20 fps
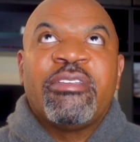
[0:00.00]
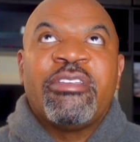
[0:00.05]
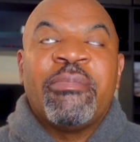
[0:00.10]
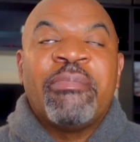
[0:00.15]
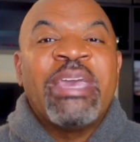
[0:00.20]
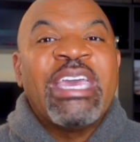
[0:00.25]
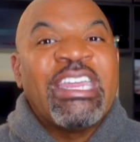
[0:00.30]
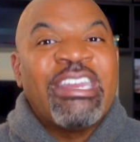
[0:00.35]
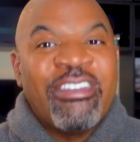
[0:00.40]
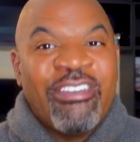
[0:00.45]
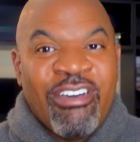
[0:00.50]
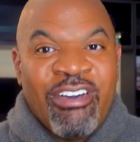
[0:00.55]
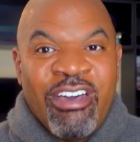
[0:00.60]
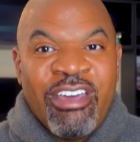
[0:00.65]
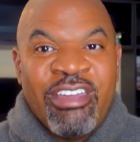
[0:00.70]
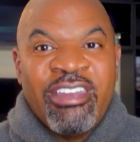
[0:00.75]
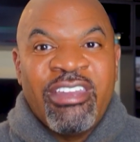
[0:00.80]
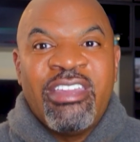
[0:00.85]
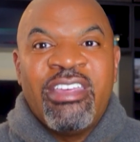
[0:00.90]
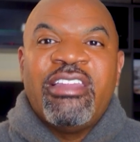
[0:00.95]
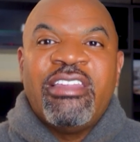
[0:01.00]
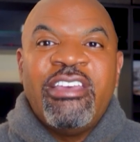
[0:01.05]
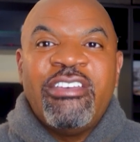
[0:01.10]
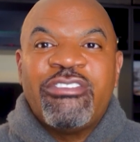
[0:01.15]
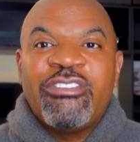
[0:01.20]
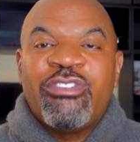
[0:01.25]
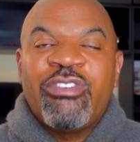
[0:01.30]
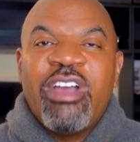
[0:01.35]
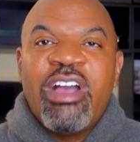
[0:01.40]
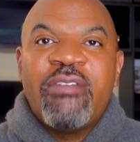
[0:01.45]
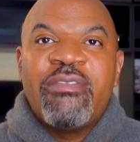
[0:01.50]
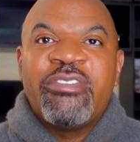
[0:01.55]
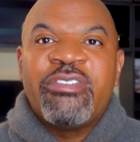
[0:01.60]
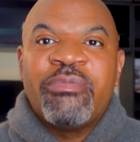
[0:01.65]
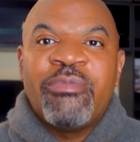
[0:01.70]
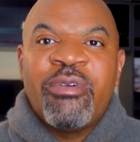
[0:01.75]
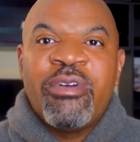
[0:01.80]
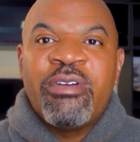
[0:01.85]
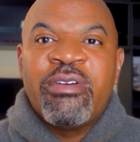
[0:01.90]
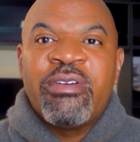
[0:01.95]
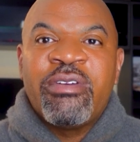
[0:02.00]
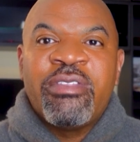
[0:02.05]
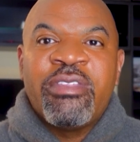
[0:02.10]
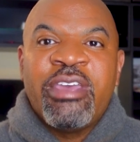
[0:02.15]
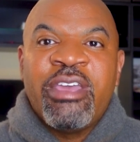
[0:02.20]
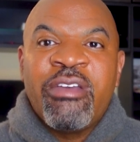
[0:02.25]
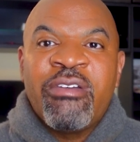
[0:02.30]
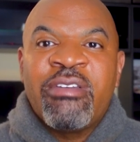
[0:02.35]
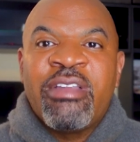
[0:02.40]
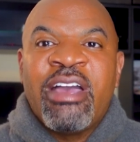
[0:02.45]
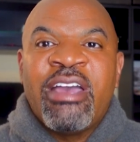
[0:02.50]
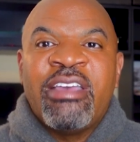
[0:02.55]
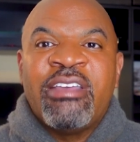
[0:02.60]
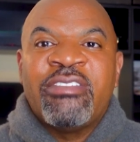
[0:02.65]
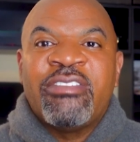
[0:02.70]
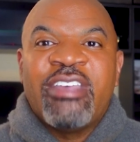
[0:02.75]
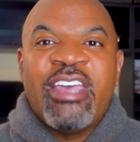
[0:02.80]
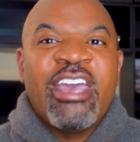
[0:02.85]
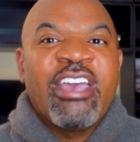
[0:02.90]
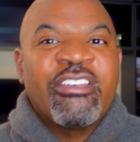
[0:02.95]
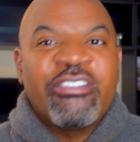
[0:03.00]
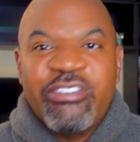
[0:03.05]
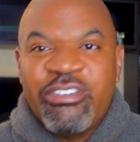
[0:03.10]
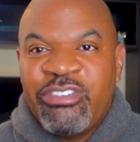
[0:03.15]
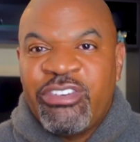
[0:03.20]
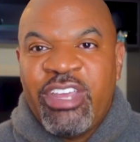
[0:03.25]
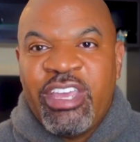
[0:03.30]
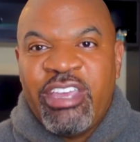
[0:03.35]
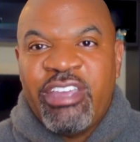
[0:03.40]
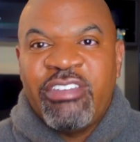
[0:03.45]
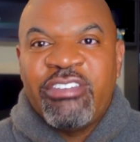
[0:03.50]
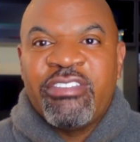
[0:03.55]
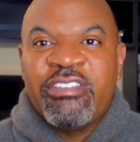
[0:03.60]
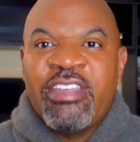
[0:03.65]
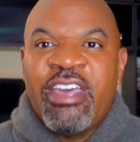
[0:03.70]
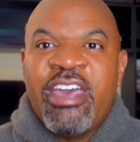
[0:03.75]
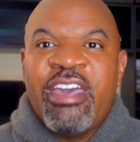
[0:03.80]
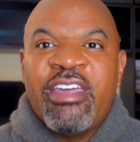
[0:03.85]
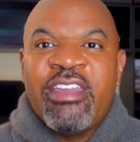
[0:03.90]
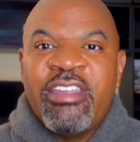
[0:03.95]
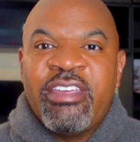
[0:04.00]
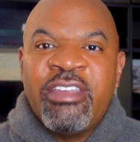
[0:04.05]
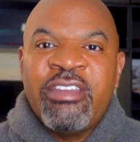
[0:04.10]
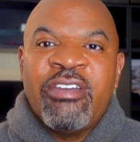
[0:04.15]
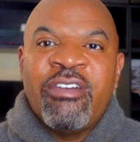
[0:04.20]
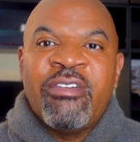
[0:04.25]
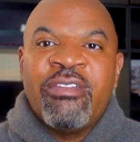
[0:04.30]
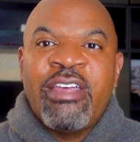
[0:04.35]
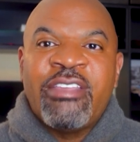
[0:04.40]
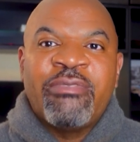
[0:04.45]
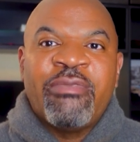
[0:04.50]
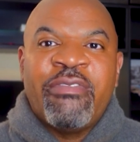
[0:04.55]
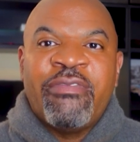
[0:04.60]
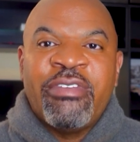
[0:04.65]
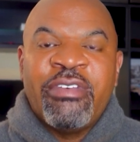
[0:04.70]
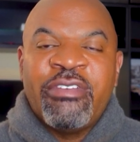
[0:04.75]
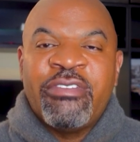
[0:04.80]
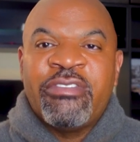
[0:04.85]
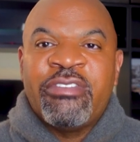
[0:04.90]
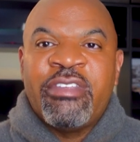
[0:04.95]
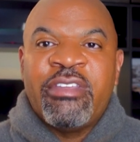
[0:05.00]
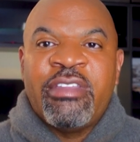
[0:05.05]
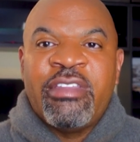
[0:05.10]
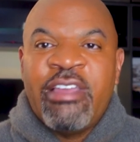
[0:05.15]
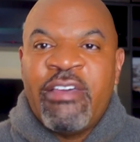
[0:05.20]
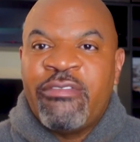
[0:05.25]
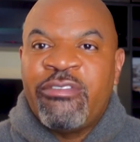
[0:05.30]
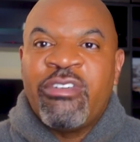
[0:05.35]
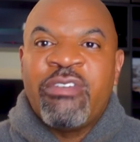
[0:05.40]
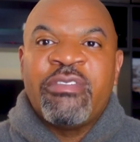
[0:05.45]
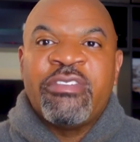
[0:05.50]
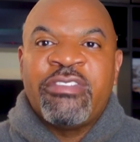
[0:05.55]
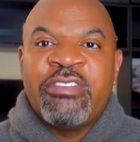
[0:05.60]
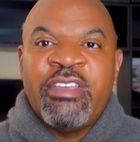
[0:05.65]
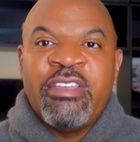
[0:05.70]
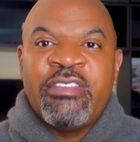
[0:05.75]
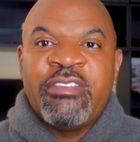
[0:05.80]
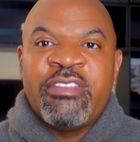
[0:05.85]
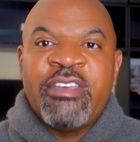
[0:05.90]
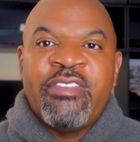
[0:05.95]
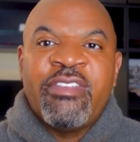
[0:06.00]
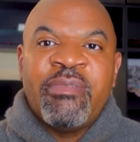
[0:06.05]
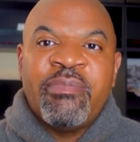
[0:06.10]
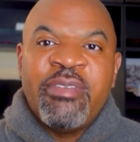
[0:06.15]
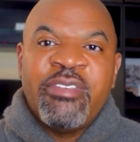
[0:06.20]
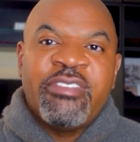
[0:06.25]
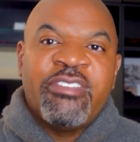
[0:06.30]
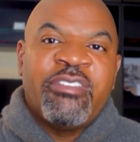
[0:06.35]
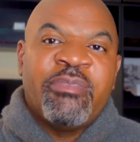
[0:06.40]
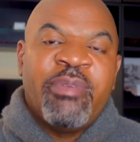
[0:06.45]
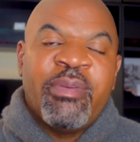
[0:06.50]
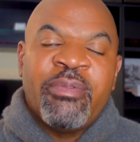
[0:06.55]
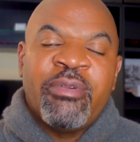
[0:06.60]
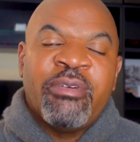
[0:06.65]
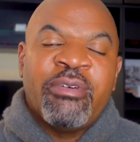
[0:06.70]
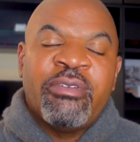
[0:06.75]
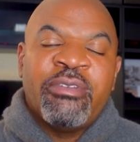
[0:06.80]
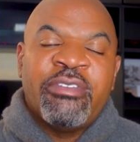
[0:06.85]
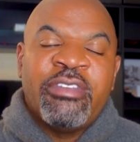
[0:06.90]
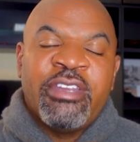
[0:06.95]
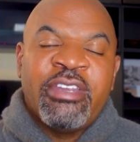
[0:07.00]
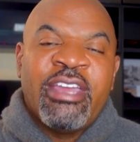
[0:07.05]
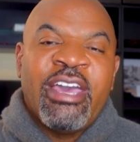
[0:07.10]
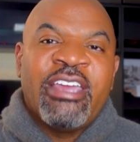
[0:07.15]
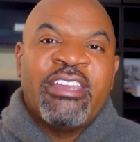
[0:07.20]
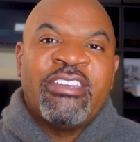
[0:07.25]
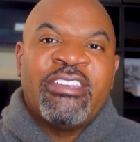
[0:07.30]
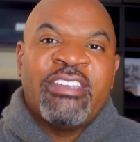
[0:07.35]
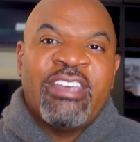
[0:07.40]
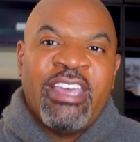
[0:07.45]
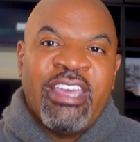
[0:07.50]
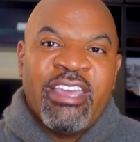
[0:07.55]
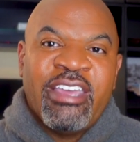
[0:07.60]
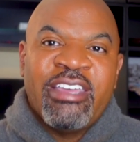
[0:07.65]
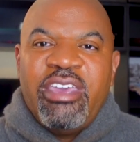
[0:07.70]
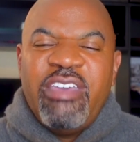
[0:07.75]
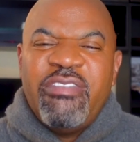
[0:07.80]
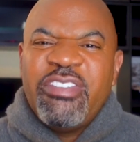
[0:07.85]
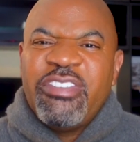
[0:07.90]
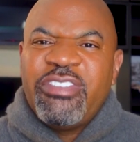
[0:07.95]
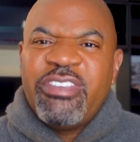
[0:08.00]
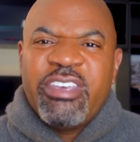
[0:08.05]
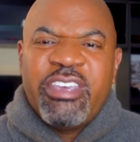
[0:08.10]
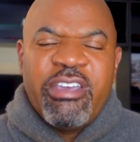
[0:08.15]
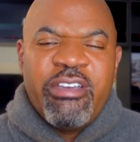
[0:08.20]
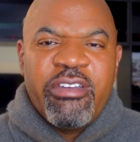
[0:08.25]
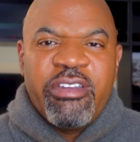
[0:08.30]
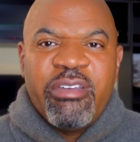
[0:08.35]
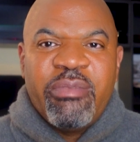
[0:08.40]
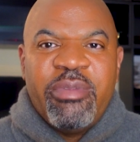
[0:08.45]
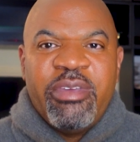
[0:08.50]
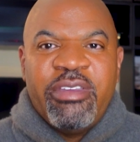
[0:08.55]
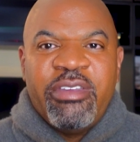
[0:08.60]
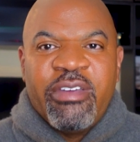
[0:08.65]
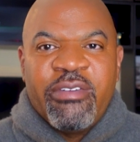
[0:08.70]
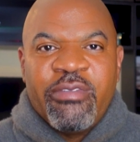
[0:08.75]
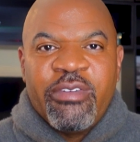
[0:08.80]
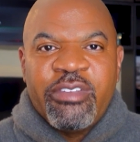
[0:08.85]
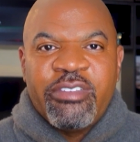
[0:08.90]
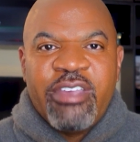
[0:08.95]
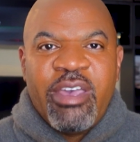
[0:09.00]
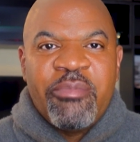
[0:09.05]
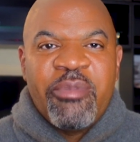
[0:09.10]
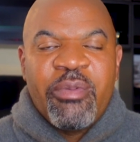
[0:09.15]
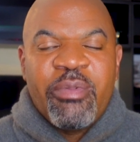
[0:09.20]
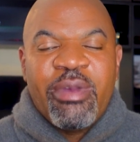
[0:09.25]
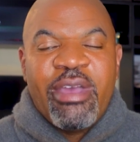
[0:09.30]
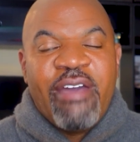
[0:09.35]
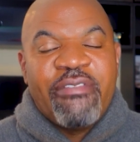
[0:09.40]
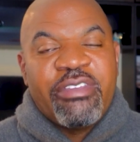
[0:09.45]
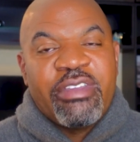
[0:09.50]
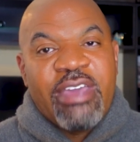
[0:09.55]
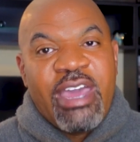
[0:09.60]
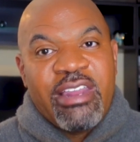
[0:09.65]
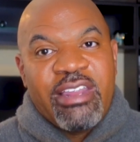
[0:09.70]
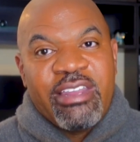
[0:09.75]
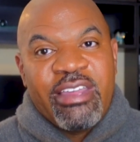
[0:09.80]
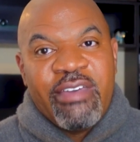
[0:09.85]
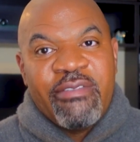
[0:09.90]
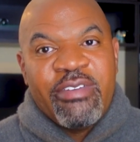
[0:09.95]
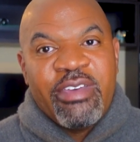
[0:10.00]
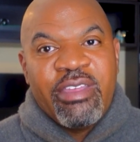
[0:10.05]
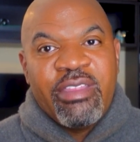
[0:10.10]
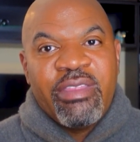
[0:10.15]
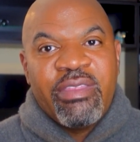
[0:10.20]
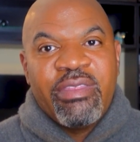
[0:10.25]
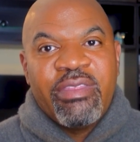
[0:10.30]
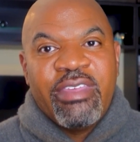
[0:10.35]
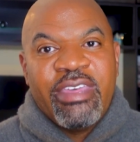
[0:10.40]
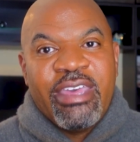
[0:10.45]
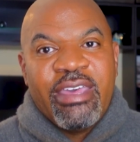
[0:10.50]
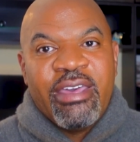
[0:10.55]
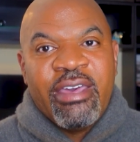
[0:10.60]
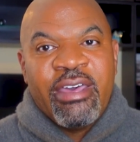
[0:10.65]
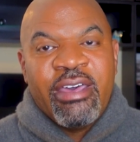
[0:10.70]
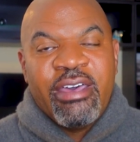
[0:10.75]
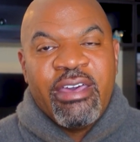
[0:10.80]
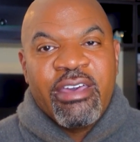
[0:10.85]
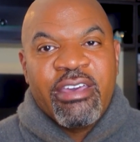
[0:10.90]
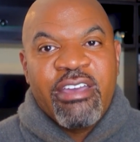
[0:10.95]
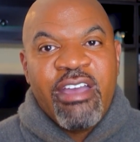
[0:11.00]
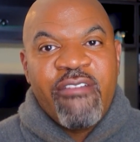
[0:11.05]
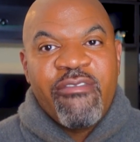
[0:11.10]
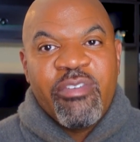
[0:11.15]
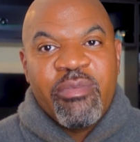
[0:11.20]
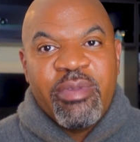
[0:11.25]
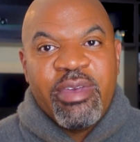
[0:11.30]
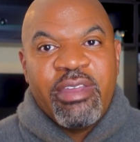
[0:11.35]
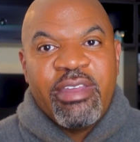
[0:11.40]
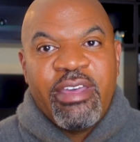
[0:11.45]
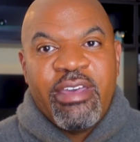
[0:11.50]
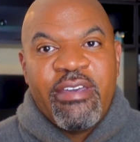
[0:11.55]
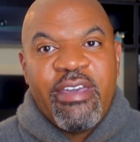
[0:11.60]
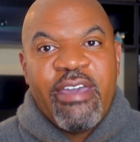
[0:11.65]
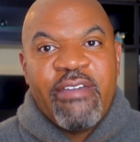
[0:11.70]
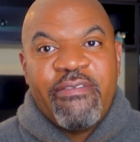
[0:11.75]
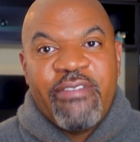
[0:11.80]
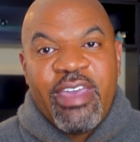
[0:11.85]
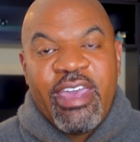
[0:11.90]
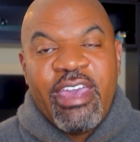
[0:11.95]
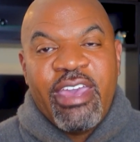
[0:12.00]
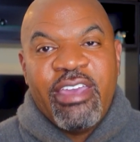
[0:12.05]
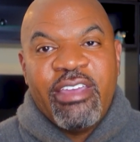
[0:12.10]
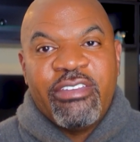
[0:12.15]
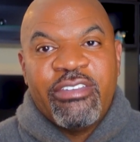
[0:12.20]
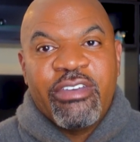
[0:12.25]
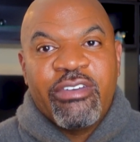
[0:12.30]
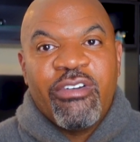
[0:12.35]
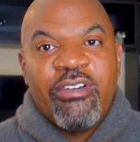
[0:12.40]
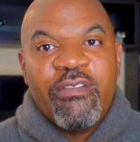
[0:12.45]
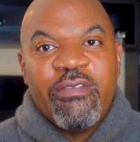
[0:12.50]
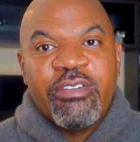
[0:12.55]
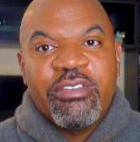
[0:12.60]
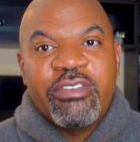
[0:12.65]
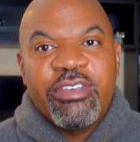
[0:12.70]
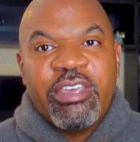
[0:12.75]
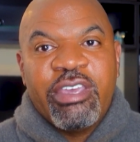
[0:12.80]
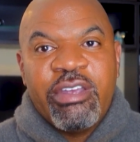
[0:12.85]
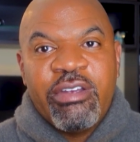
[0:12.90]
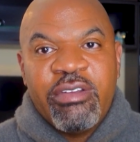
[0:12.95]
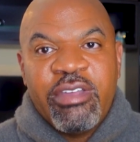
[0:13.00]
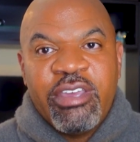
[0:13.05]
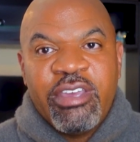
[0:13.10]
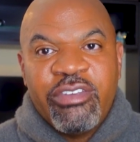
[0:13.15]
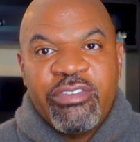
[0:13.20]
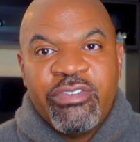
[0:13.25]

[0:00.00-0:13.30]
depend on. Leisure travel is more the airline's extra change that, you know, that fulfills the leftover seats that the business people did not take. Even security would be different. I remember after 9-11, the uh, government, uh, FAA, took over security